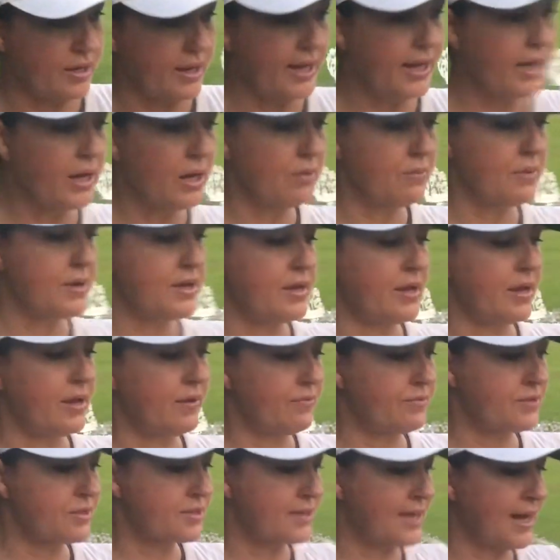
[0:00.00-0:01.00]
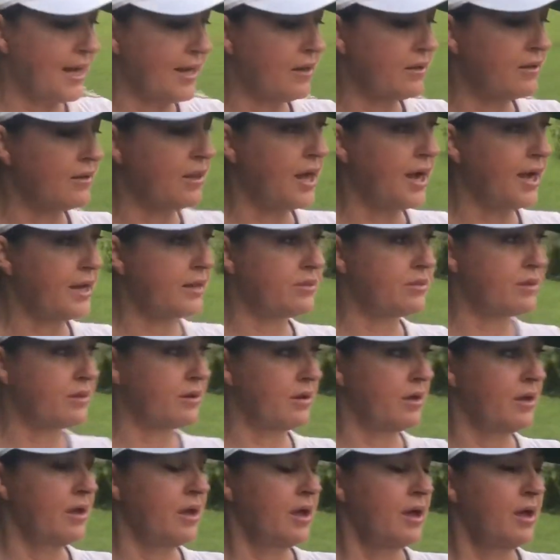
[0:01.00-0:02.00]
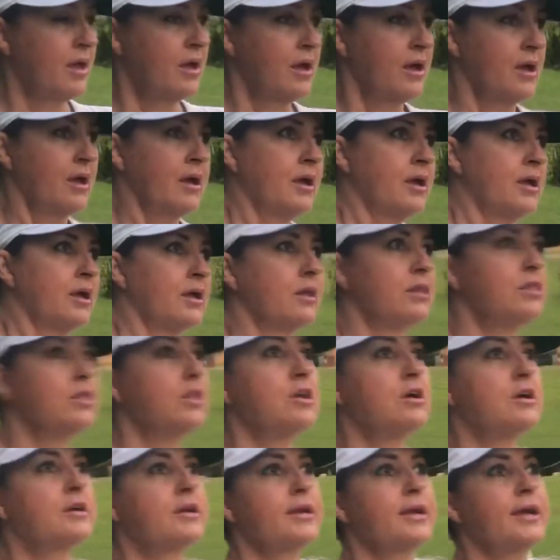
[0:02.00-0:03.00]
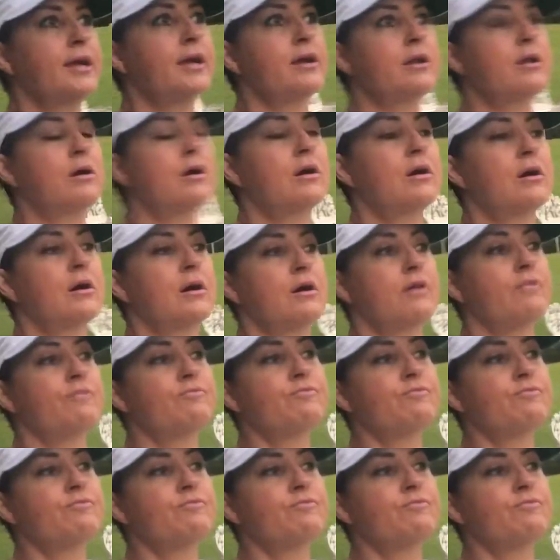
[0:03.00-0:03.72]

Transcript: It's kind of like look at